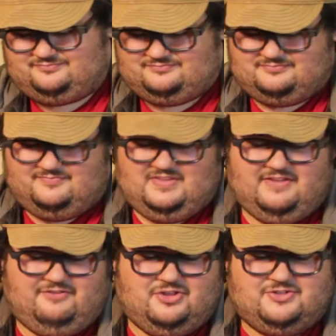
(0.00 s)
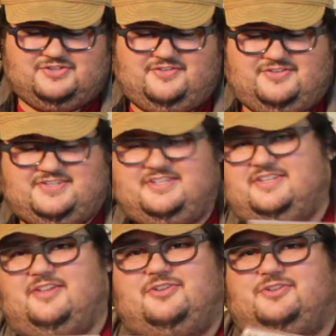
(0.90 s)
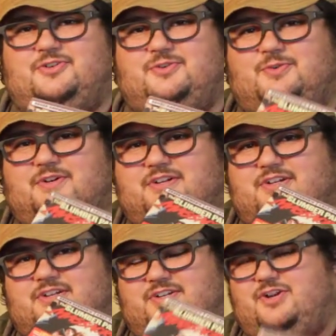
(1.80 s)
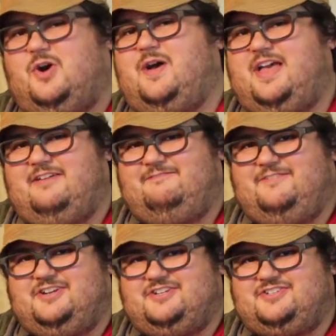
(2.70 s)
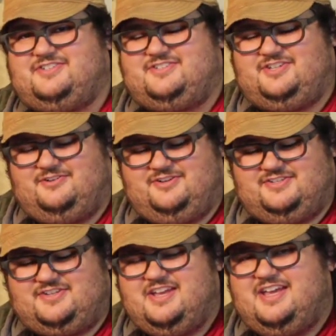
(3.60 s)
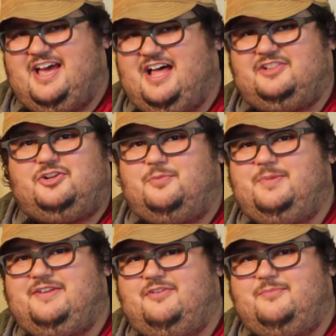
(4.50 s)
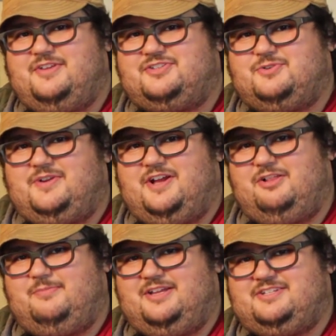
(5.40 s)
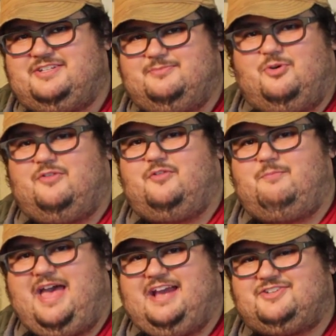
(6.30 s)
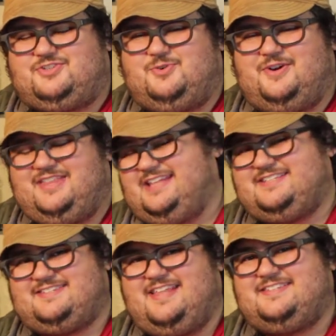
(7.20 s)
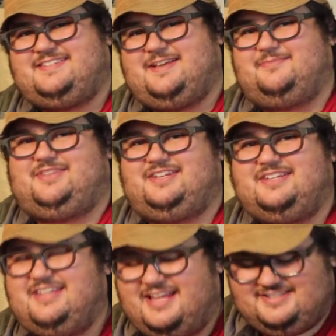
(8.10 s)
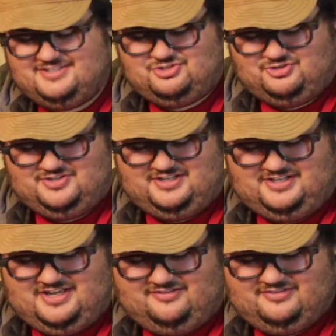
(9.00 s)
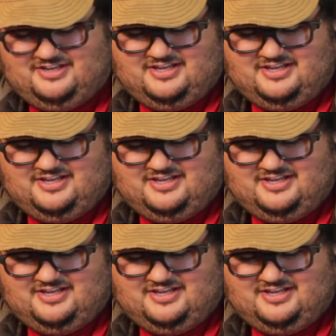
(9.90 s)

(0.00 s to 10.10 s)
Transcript: for those of you who've seen the other two, go ahead finish the series. A little bit of a mystery element and more of a backstory, that's, that's something, and that's interesting enough.